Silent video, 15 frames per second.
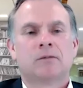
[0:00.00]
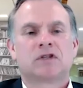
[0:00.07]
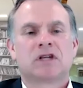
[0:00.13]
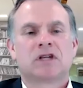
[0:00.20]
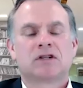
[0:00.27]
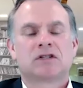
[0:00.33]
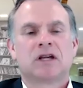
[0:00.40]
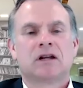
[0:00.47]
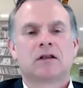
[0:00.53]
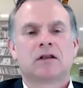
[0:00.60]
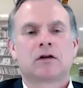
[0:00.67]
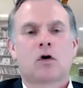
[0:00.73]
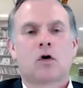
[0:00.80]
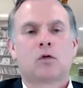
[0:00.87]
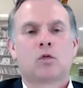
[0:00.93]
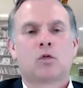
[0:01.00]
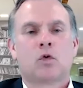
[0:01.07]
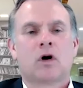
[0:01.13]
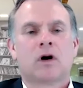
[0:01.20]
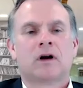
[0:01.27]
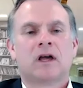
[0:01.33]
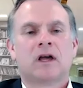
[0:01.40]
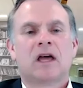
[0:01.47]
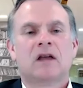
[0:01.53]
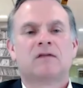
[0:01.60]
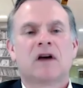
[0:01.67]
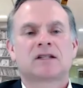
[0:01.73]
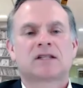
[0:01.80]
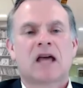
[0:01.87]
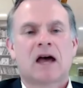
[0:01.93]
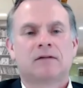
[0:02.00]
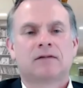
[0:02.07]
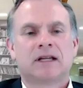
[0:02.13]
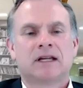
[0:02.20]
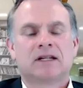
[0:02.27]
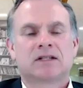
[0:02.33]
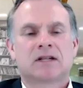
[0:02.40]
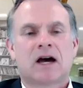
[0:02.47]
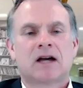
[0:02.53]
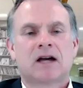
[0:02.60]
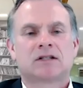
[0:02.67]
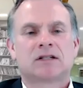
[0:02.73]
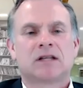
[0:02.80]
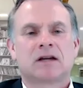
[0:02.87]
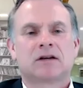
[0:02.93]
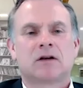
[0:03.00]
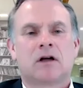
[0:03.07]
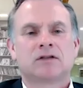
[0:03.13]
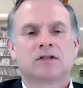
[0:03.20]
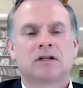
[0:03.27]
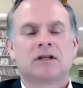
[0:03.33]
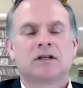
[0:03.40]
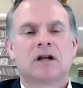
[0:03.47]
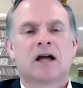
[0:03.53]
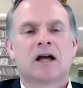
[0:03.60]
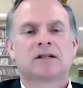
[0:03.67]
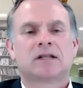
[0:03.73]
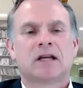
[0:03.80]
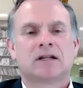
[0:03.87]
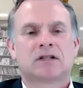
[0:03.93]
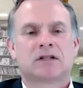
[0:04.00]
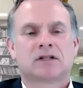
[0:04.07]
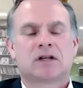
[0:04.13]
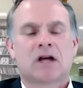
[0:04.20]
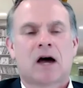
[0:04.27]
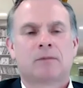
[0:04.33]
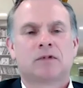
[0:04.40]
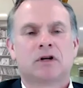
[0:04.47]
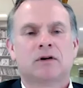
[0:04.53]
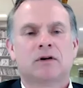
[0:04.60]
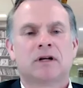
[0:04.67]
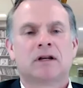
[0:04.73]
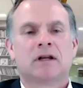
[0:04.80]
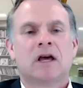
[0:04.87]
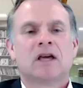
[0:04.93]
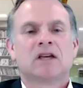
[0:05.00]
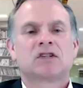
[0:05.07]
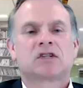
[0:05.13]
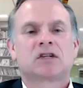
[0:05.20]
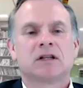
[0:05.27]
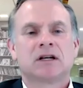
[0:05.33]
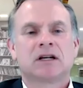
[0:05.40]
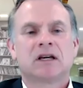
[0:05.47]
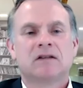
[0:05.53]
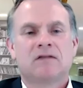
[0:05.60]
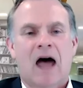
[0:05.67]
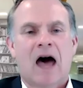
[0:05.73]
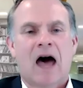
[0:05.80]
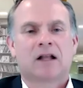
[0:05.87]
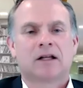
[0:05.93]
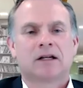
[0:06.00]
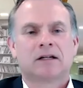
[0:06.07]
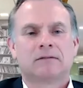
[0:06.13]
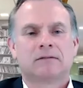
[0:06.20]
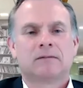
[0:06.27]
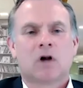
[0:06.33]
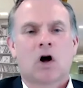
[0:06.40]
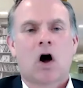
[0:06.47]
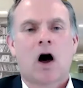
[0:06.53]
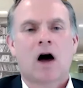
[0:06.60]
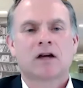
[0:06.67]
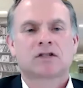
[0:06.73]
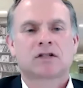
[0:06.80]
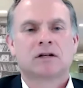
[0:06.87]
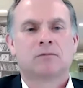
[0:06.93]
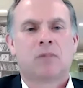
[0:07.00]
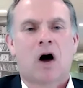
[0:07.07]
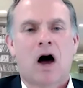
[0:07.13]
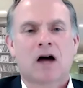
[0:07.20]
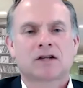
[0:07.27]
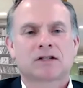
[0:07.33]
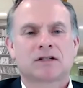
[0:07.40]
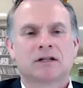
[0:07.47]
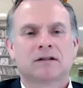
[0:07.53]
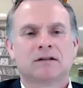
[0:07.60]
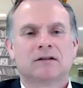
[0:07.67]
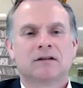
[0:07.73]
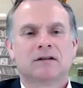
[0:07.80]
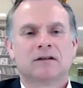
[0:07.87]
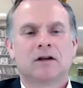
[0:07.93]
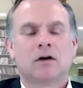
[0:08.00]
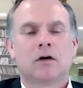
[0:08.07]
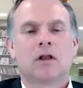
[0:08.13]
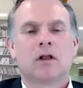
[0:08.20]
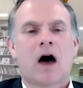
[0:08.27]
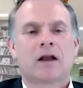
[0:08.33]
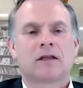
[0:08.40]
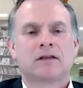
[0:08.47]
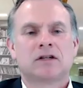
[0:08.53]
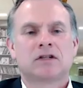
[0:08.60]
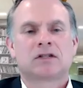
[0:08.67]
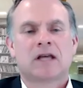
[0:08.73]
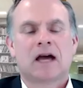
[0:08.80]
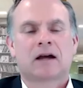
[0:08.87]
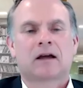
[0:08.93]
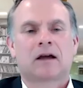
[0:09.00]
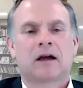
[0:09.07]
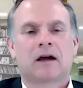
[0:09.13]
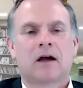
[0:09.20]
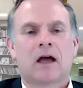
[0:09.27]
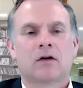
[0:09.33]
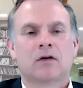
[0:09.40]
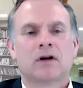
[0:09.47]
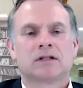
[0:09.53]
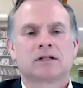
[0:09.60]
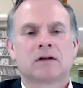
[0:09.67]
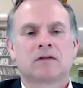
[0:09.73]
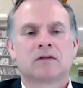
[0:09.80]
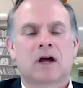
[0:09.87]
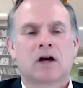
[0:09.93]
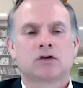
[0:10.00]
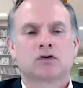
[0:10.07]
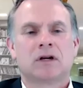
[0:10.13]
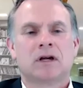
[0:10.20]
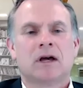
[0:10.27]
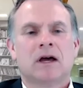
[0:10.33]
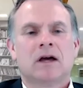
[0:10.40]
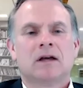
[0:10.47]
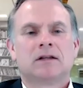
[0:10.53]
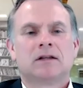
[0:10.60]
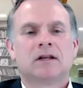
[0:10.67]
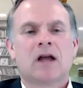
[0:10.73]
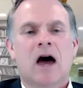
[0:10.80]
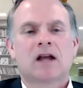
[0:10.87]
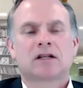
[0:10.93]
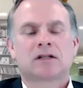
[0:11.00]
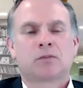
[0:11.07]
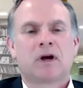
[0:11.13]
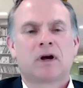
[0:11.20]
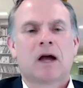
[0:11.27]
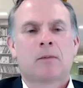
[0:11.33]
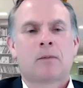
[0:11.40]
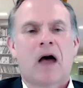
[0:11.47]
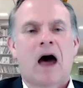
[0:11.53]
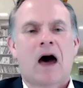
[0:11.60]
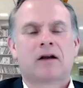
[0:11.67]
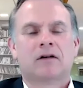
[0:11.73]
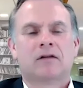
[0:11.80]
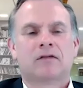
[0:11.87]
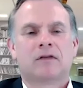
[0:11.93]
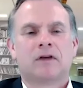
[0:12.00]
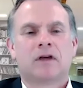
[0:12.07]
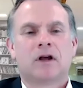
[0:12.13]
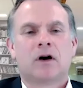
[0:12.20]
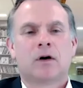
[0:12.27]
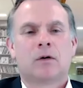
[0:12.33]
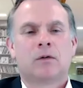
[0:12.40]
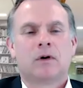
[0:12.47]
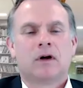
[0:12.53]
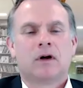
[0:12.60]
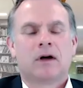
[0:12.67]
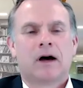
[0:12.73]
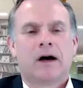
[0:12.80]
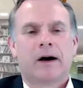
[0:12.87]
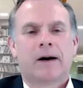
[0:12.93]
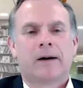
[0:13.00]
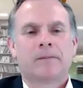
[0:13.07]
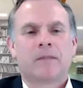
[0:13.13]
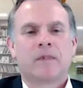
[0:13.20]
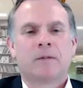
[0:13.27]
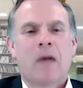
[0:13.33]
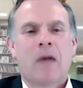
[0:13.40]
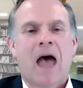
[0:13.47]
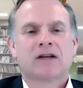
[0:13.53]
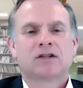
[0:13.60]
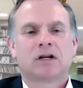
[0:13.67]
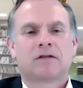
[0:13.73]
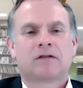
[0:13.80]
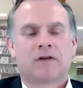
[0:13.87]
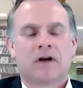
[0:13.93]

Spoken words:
since the end of the Cold War, invest heavily in science and technology, and the United States has stopped doing it. Silicon Valley, Austin, Boston, a lot of these tech areas of the country did not spring up out of, magic